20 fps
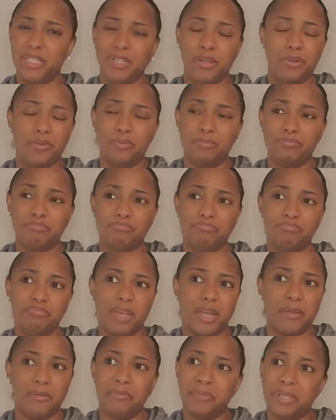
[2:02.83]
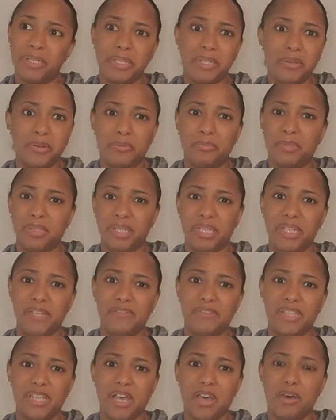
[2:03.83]
don't
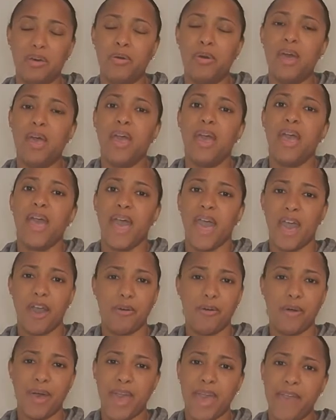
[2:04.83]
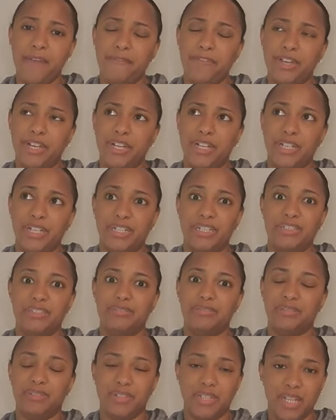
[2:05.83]
believe so. However,
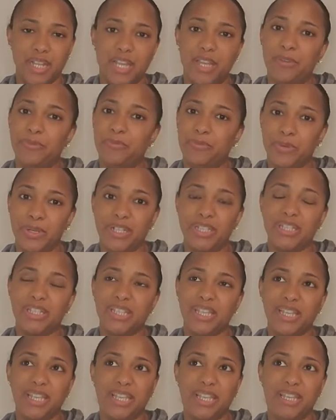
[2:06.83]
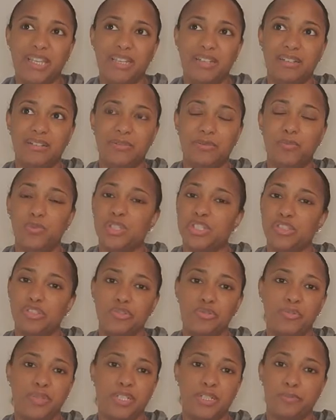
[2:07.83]
it really was
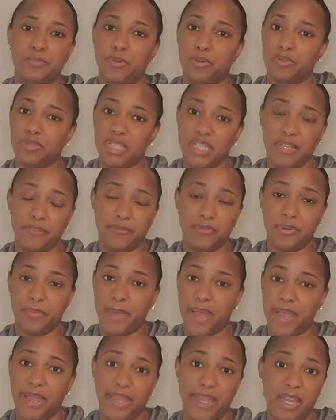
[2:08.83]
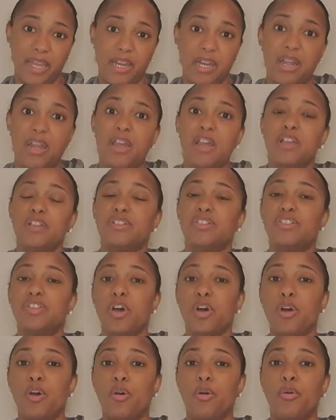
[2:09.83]
too much protein for my hair.
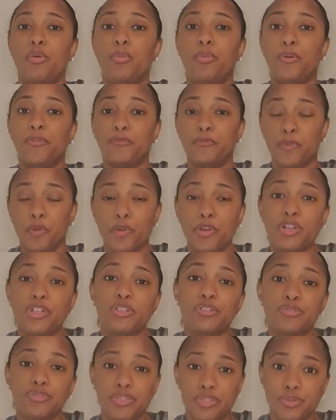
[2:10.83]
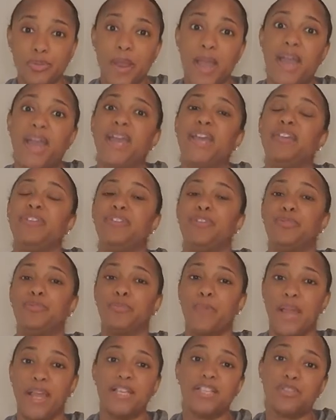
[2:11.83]
So before you try the
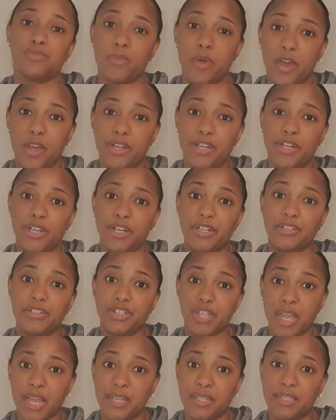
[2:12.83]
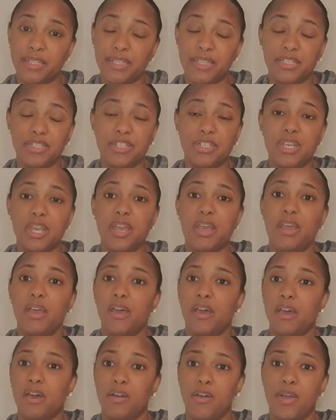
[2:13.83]
rice water challenge
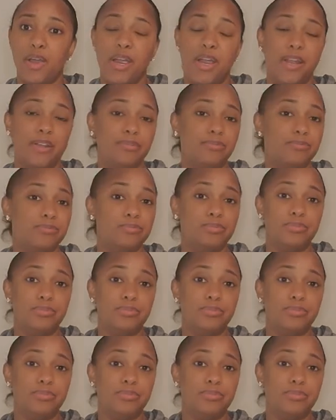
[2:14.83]
or